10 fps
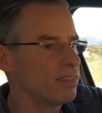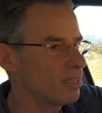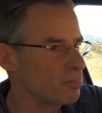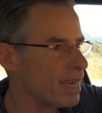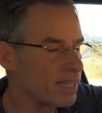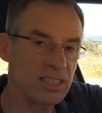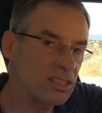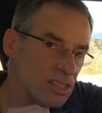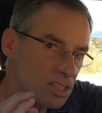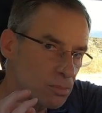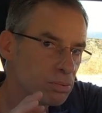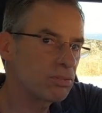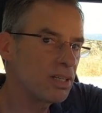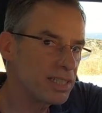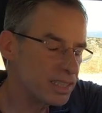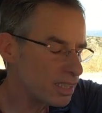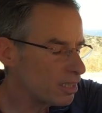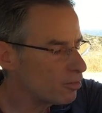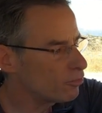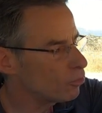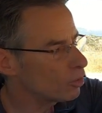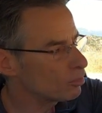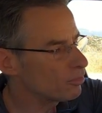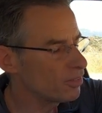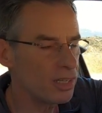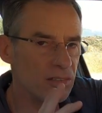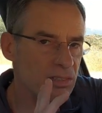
in a package that's surprisingly affordable if you go